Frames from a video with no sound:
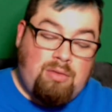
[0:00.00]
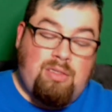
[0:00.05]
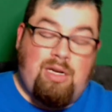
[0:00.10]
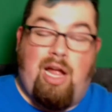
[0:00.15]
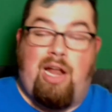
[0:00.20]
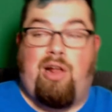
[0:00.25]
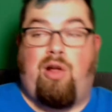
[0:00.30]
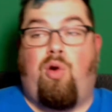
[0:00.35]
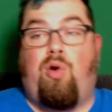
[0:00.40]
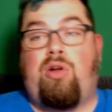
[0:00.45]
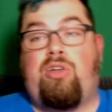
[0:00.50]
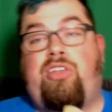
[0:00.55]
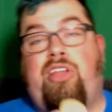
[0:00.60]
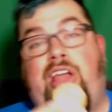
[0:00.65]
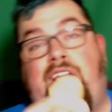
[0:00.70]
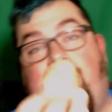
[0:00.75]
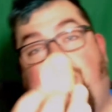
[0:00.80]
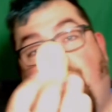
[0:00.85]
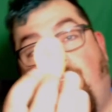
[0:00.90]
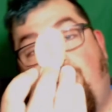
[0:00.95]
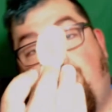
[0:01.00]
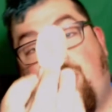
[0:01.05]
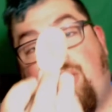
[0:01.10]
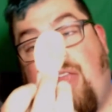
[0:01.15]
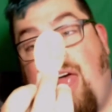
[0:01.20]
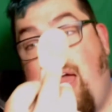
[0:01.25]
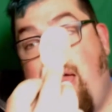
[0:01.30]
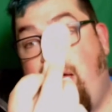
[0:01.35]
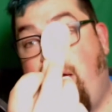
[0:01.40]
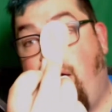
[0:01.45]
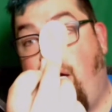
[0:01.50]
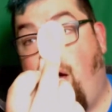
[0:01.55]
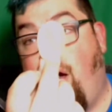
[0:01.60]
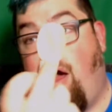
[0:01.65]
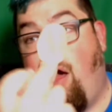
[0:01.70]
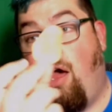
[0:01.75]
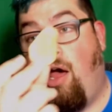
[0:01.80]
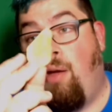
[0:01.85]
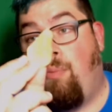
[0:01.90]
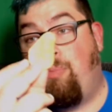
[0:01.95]
Of course, it looks like
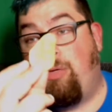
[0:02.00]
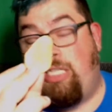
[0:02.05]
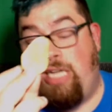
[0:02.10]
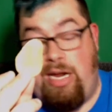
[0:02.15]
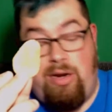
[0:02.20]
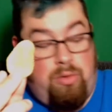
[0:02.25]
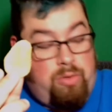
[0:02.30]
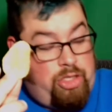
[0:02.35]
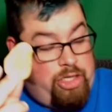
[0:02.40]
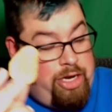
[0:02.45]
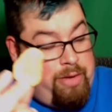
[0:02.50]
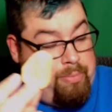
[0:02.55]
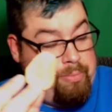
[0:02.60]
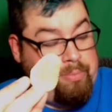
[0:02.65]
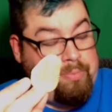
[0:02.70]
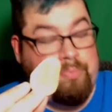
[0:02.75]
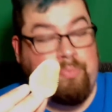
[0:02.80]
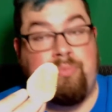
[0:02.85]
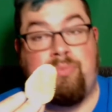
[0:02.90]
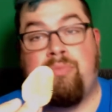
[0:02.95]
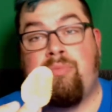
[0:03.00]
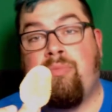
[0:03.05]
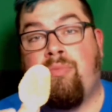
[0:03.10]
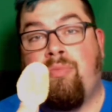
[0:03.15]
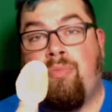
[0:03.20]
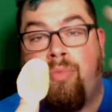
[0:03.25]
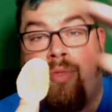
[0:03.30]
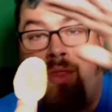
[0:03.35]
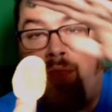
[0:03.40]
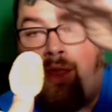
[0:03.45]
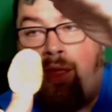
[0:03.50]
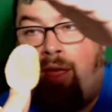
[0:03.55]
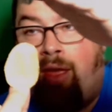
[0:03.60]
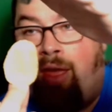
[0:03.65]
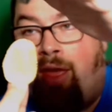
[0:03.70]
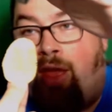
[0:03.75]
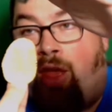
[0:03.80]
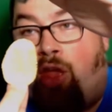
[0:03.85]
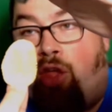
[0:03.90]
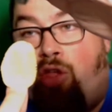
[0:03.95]
a potato chip.
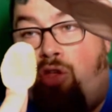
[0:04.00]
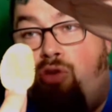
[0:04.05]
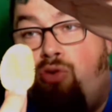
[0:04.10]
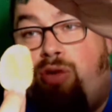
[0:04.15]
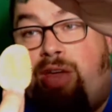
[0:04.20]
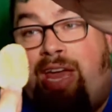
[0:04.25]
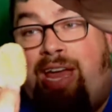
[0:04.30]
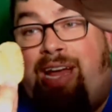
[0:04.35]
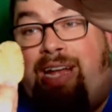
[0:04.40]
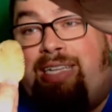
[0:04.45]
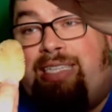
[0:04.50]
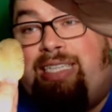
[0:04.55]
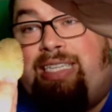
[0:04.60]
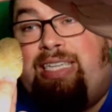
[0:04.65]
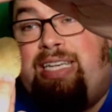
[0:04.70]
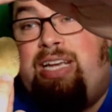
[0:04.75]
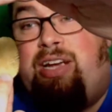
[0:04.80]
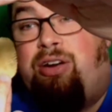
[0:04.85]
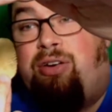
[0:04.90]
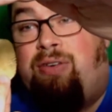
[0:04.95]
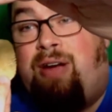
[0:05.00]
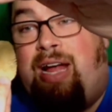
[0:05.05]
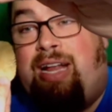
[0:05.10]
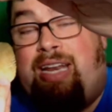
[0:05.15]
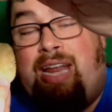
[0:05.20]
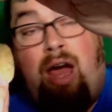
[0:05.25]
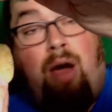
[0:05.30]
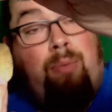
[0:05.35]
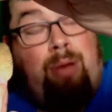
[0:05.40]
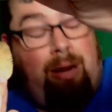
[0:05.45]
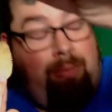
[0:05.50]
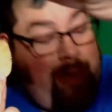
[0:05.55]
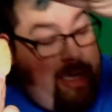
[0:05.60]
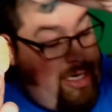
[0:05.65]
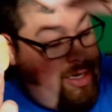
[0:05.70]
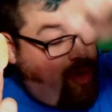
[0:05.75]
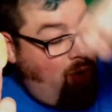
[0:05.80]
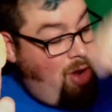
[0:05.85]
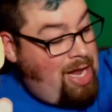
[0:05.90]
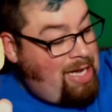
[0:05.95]
You can't see her right now, but I'm going to
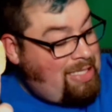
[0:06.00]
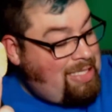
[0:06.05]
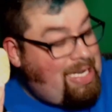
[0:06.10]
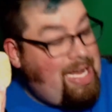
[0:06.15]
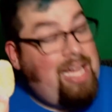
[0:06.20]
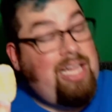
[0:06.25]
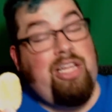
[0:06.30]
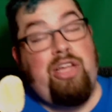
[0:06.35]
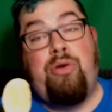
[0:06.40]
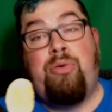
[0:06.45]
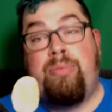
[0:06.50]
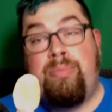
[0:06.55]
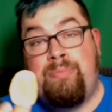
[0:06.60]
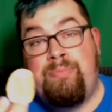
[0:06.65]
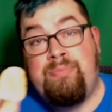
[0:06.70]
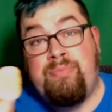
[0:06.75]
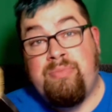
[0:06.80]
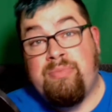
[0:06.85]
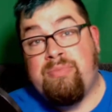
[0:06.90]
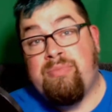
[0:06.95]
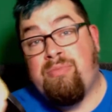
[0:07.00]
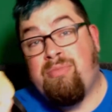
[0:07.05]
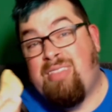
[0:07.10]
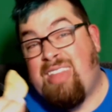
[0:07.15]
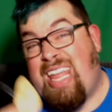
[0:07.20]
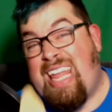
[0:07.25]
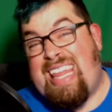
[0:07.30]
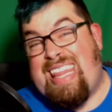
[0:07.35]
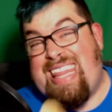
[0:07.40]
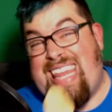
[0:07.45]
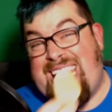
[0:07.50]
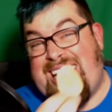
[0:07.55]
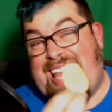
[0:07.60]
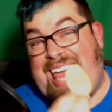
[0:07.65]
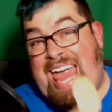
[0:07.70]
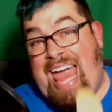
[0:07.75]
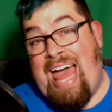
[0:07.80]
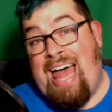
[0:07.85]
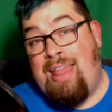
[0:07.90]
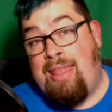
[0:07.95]
go ahead and tell you that
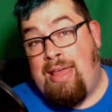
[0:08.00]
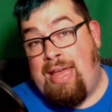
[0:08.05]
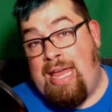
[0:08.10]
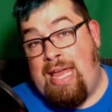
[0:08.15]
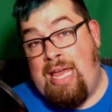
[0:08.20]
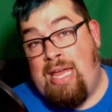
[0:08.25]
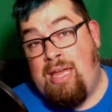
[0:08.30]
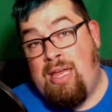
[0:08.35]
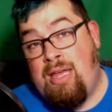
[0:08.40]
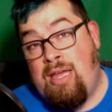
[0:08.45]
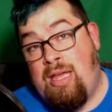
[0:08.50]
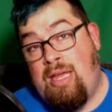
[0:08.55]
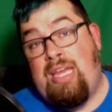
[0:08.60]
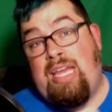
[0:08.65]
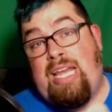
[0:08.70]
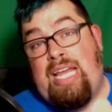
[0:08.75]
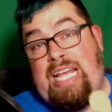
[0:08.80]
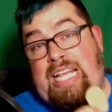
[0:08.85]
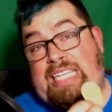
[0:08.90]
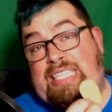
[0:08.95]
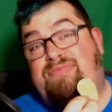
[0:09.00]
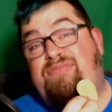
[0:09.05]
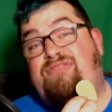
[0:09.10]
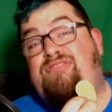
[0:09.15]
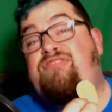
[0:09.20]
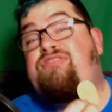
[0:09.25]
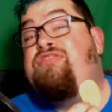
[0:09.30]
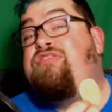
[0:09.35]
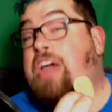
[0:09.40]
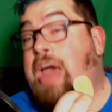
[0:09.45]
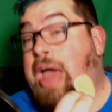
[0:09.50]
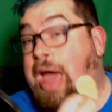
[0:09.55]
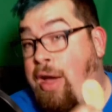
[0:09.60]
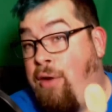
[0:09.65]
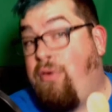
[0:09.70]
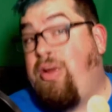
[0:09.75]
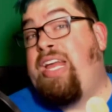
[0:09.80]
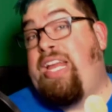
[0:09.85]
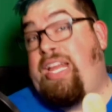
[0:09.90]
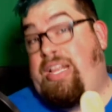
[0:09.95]
Callie is
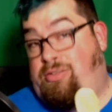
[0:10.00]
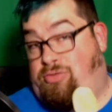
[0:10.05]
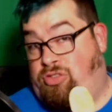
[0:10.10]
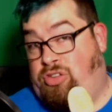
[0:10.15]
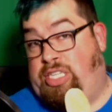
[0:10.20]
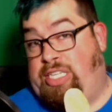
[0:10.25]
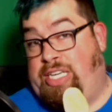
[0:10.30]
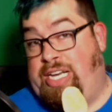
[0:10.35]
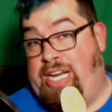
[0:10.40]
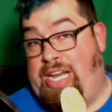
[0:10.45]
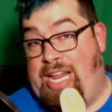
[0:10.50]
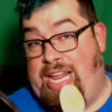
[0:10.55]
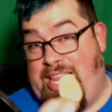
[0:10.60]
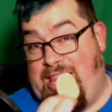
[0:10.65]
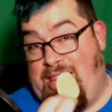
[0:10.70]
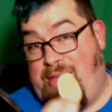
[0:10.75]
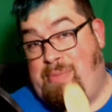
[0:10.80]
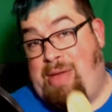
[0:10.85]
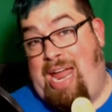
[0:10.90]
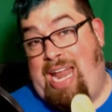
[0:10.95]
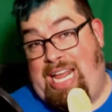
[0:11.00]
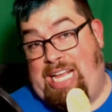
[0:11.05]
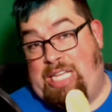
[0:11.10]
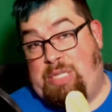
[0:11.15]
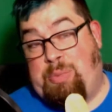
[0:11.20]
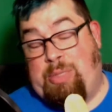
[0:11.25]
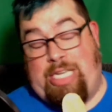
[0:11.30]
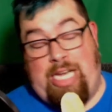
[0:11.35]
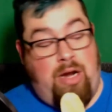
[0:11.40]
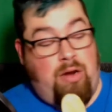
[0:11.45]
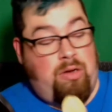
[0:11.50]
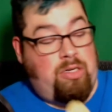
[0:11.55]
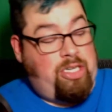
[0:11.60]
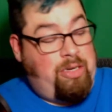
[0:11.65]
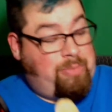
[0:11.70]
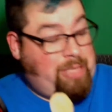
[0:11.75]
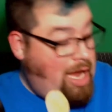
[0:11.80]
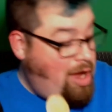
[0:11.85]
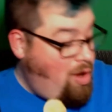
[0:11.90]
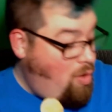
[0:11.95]
very interested in the mayonnaise potato
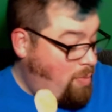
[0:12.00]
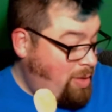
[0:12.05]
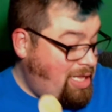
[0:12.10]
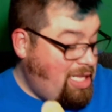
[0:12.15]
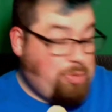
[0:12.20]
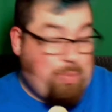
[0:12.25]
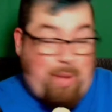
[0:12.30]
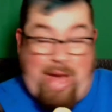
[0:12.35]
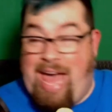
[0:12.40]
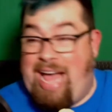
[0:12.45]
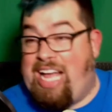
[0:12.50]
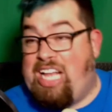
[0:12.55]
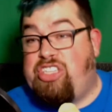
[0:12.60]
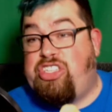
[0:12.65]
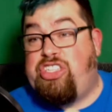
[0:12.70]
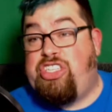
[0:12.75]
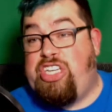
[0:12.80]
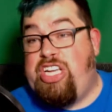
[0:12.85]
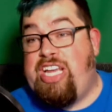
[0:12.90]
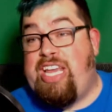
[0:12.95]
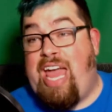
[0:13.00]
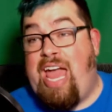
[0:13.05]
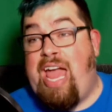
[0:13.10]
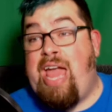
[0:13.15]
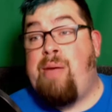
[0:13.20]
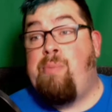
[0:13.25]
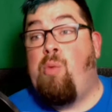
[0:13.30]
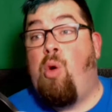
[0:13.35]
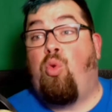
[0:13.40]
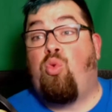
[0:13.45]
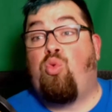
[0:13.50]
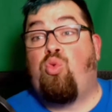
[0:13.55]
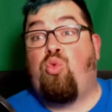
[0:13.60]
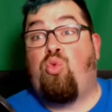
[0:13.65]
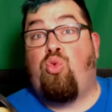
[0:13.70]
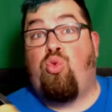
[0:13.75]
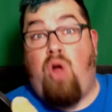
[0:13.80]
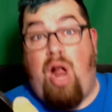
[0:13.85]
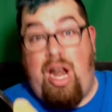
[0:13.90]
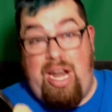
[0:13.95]
chips. I opened this bag and she came
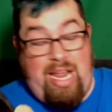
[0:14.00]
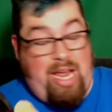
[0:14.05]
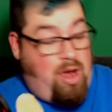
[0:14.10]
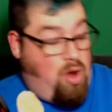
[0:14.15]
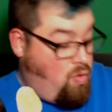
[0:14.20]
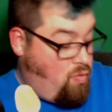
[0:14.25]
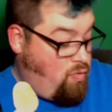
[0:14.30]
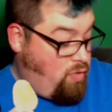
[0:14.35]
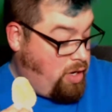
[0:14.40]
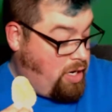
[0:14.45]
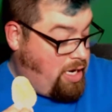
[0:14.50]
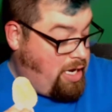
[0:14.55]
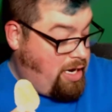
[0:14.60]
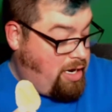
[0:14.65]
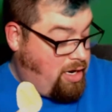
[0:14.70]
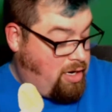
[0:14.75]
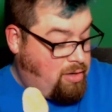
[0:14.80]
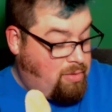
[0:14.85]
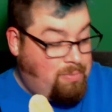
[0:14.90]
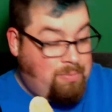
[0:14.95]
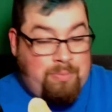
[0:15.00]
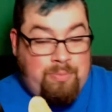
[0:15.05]
running over here.